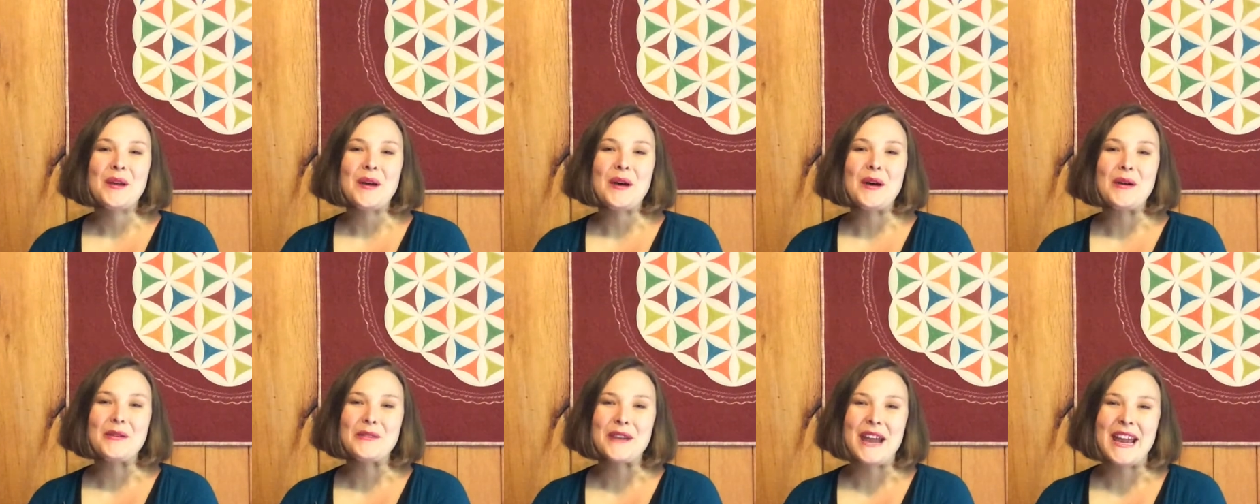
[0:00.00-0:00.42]

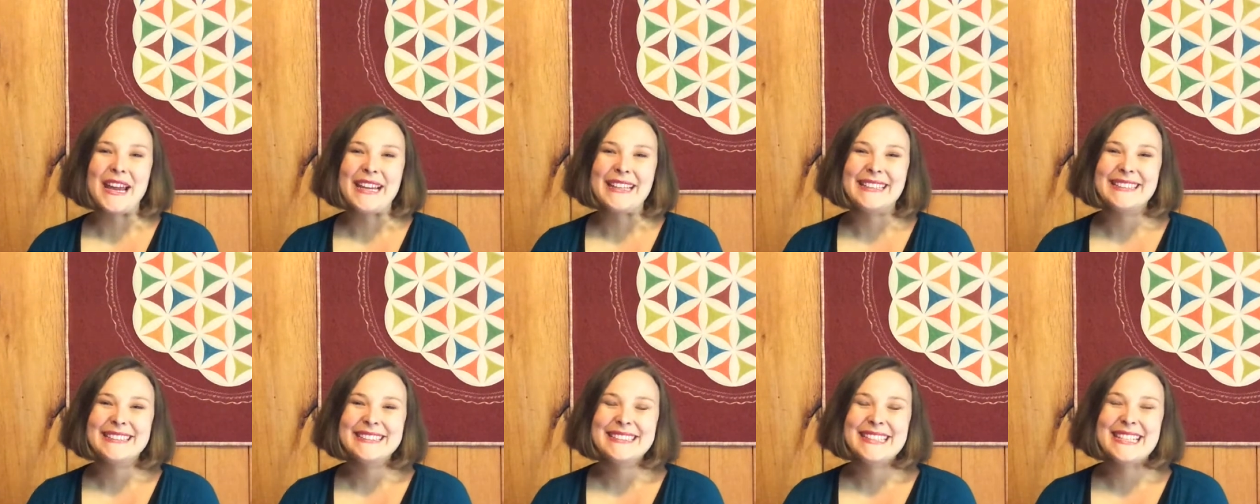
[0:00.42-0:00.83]
All
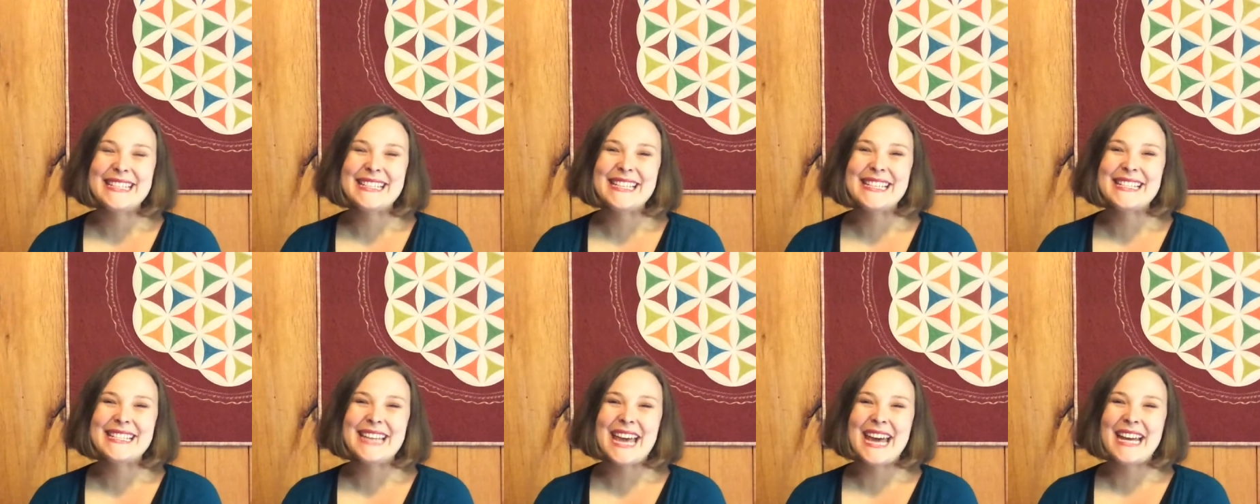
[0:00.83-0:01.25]
right, this
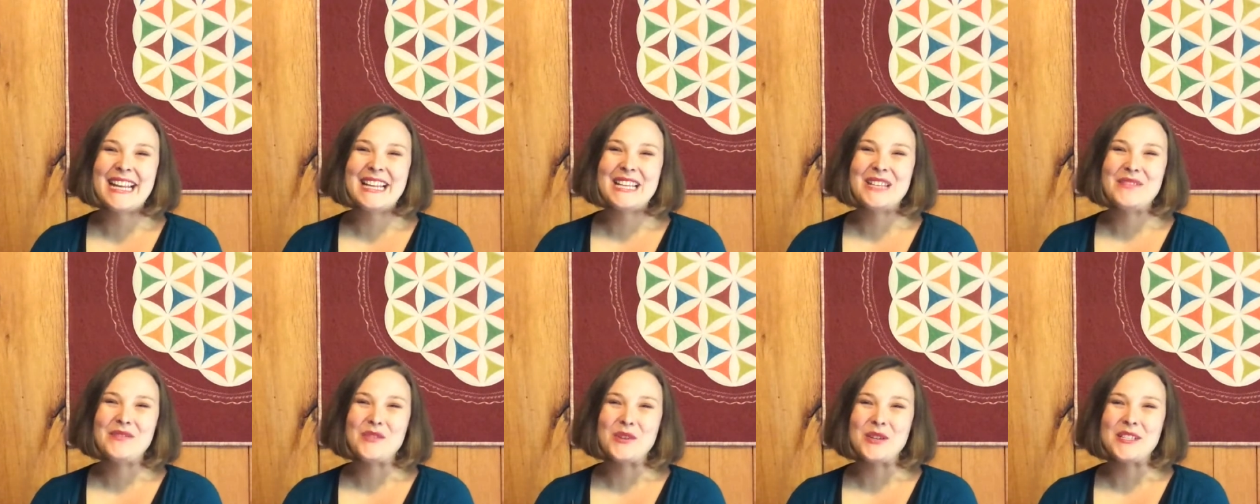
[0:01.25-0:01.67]
is
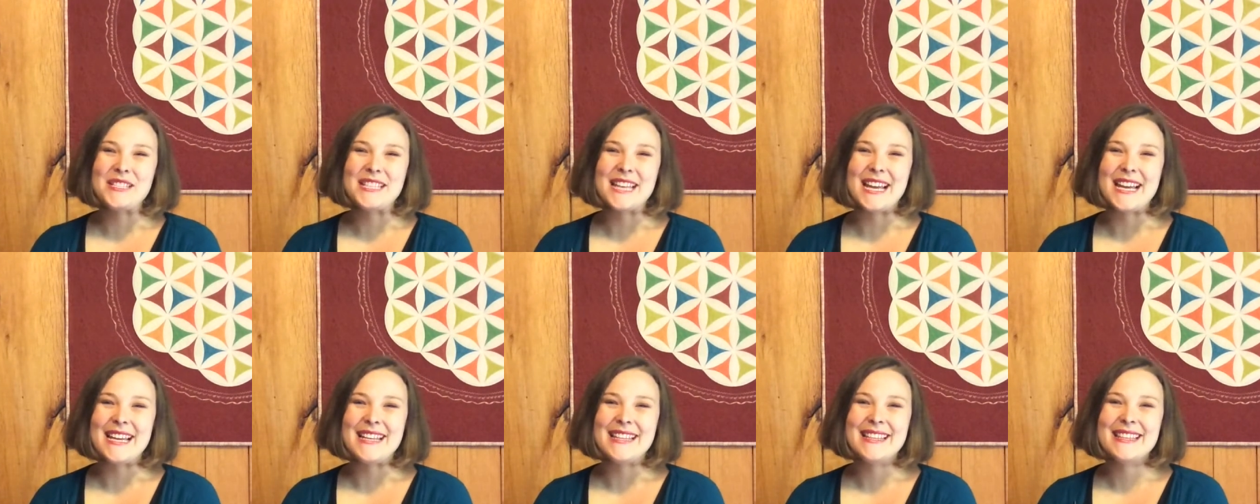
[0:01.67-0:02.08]
Natalie
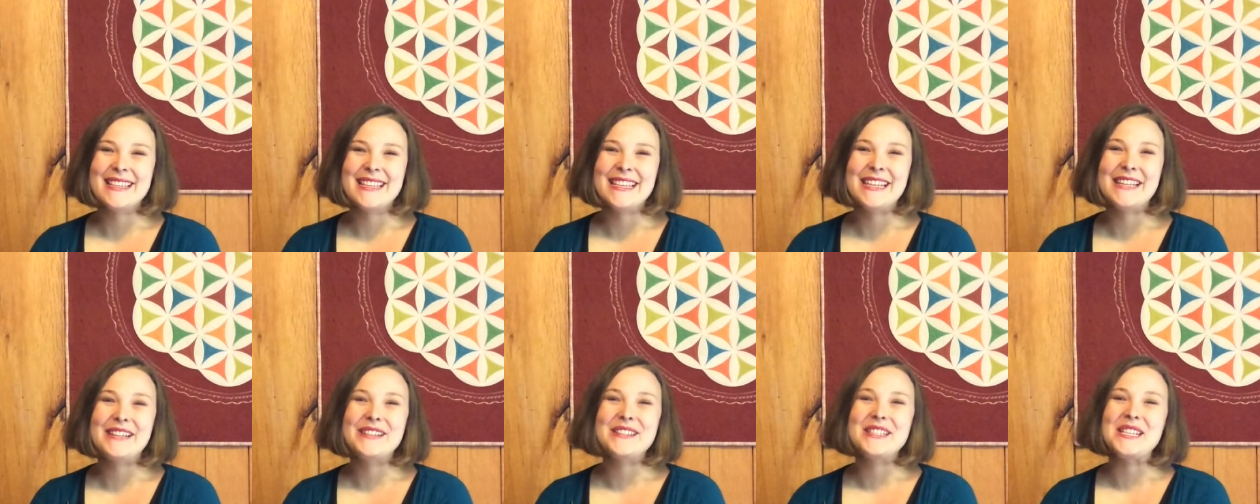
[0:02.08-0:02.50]
Forsythe
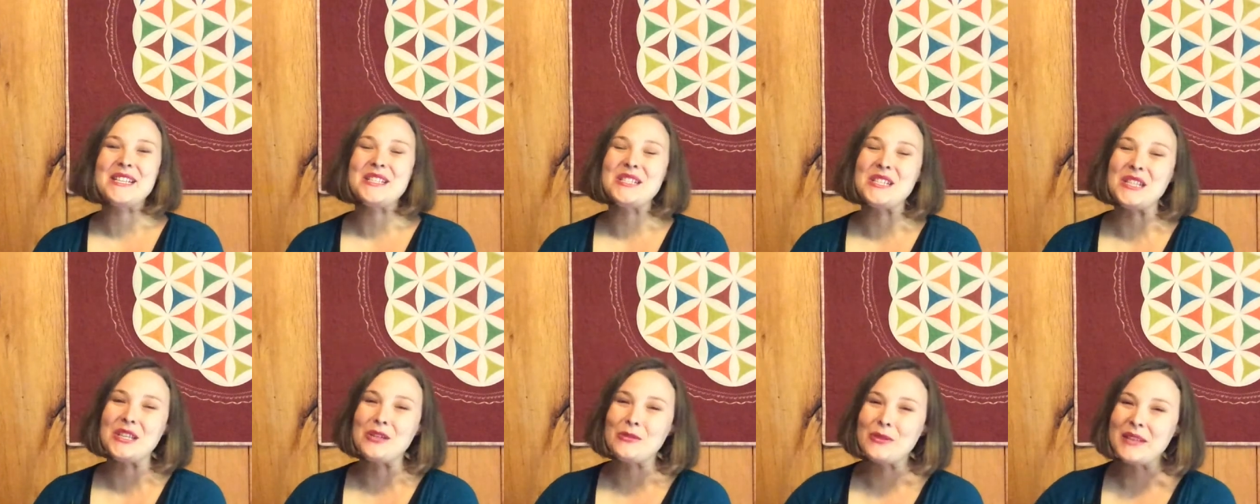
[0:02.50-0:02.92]
here
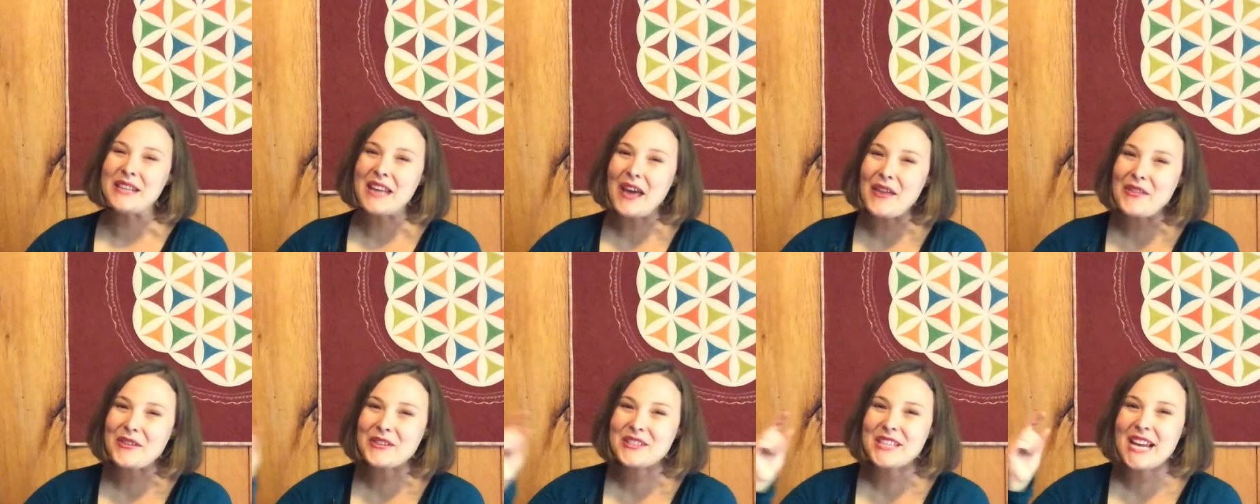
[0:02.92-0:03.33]
teaching you
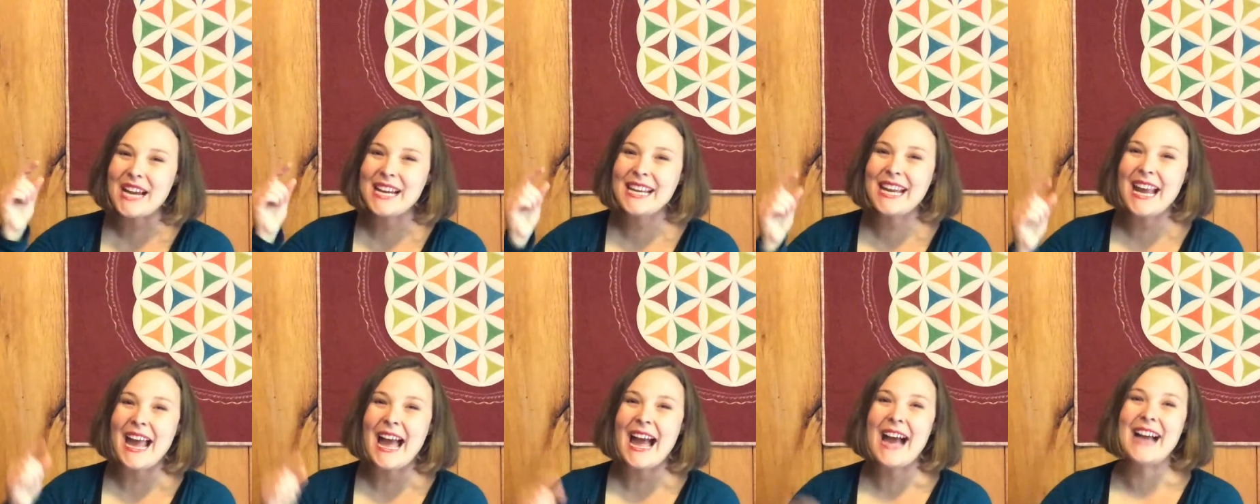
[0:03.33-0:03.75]
another
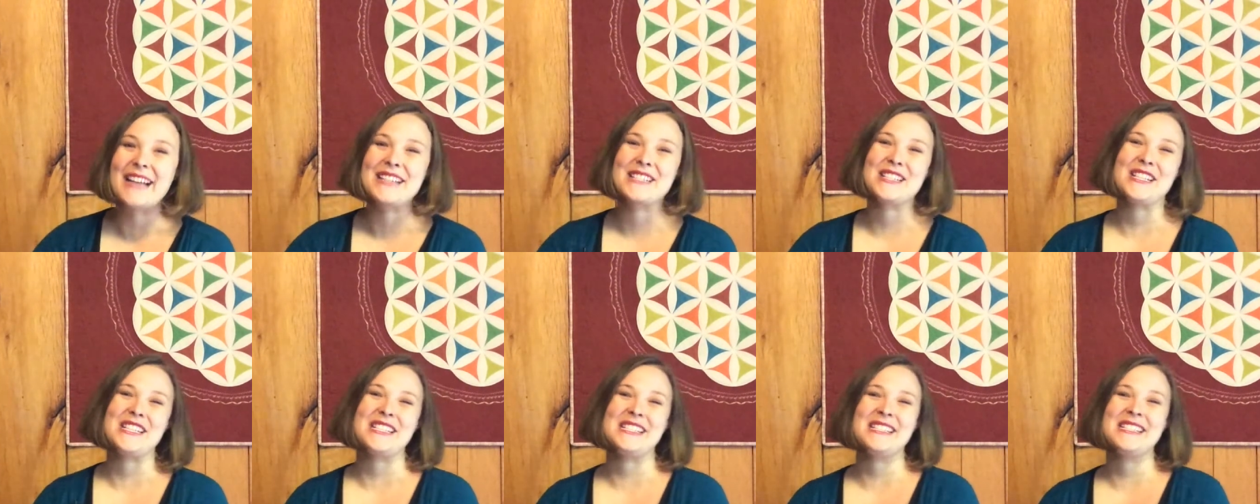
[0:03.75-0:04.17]
tiny
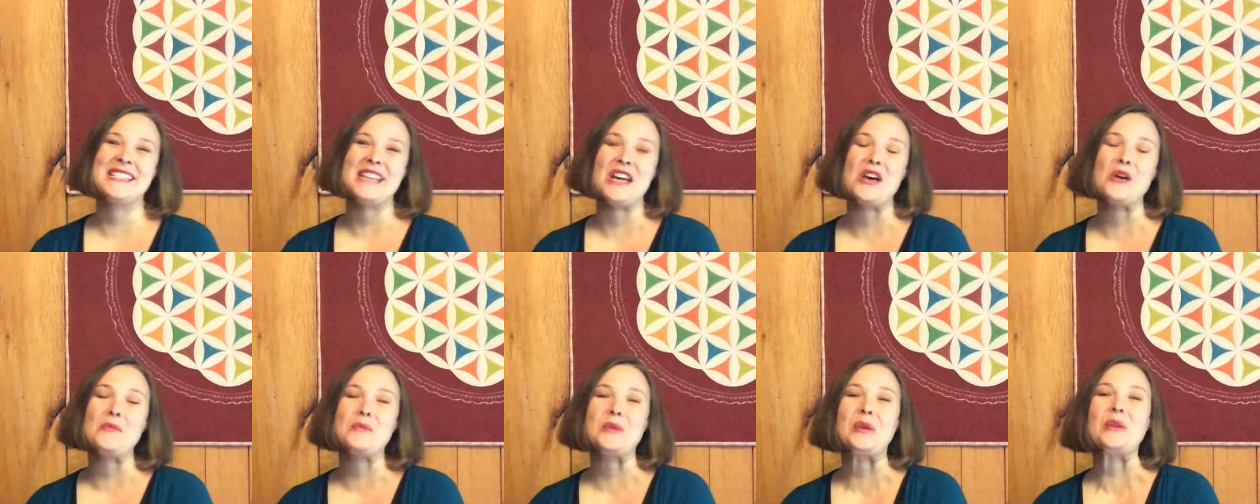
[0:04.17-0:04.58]
action to
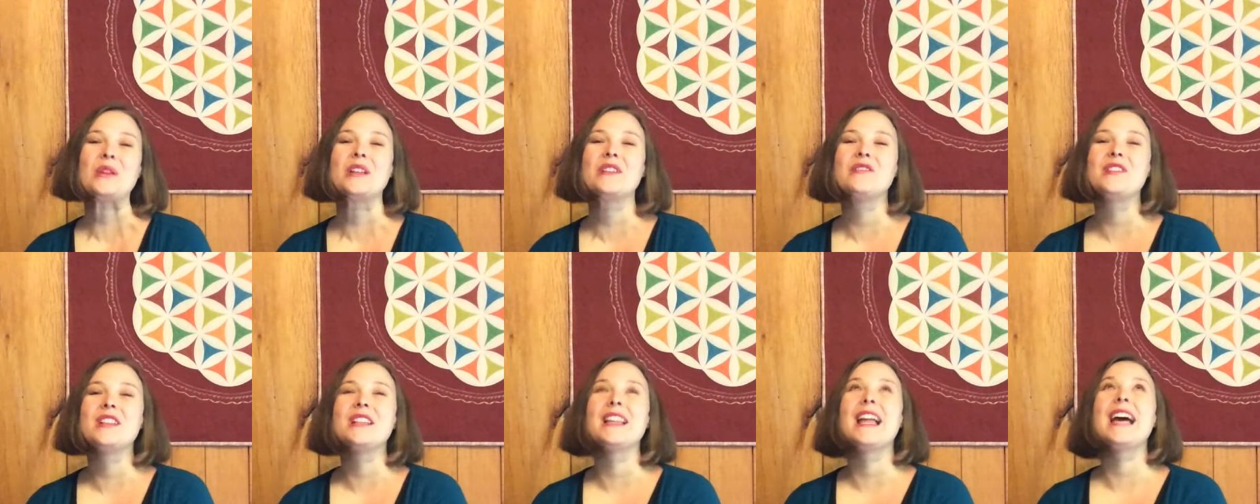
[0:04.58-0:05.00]
help you
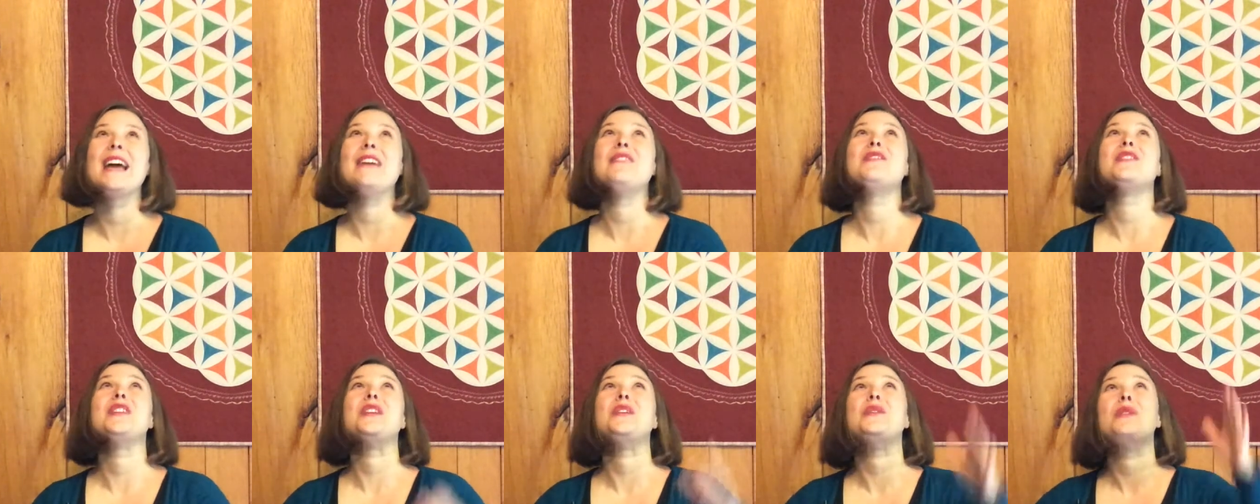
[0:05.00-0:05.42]
live the
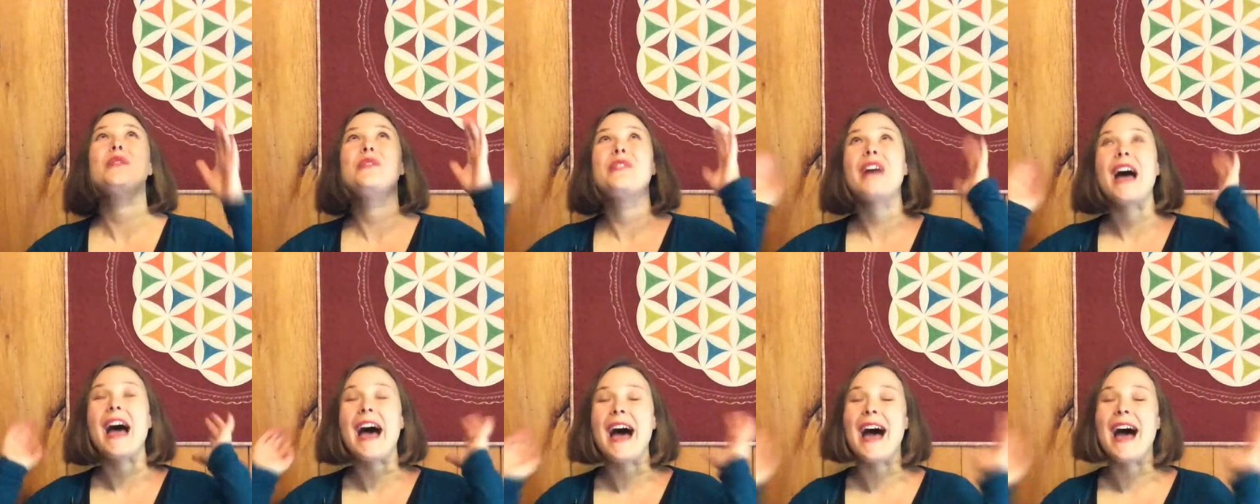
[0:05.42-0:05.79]
life that you have